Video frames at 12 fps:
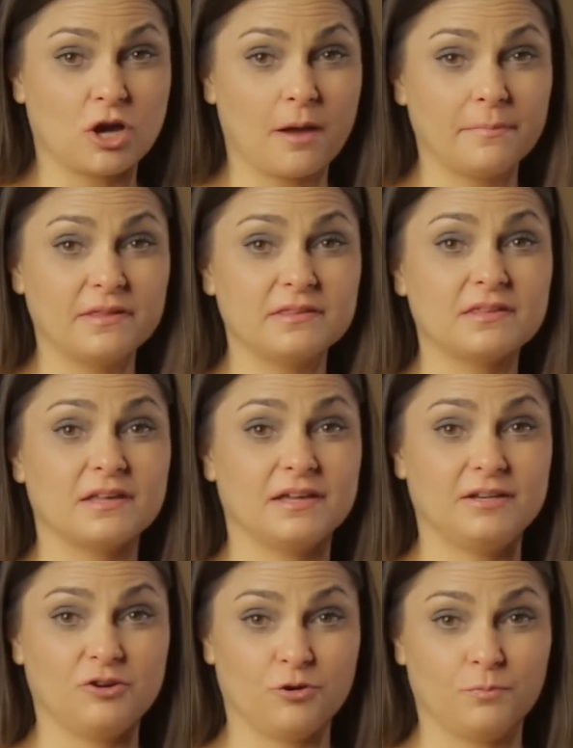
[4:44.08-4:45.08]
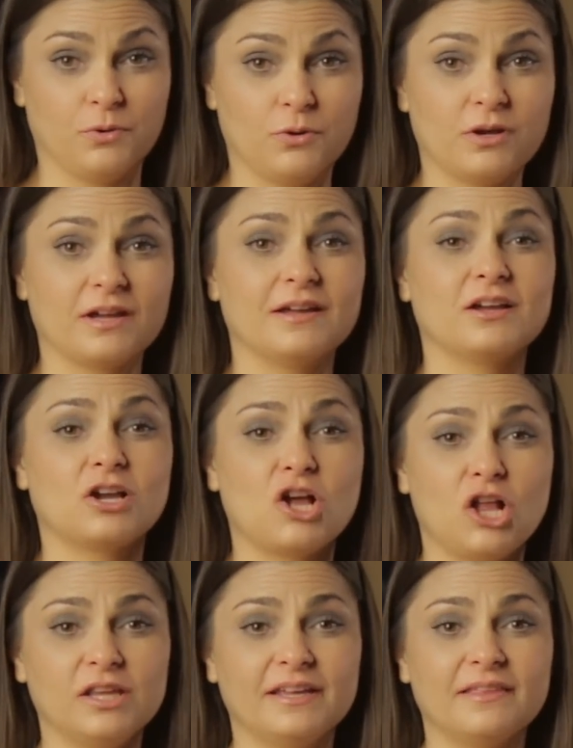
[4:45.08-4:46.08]
Thomas, in her book,
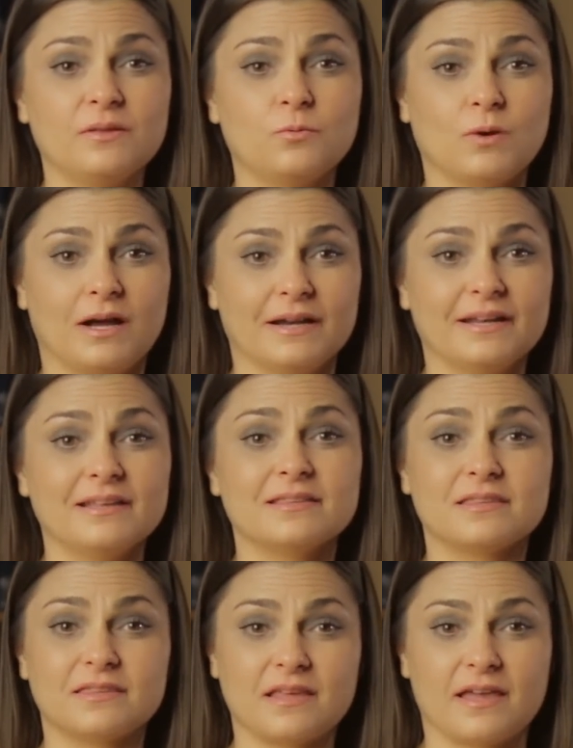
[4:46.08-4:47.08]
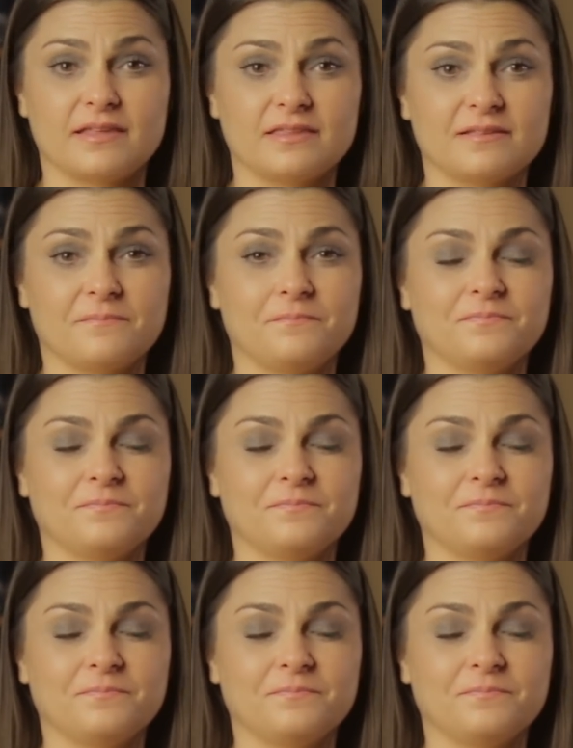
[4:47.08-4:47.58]
Calling in the One, says,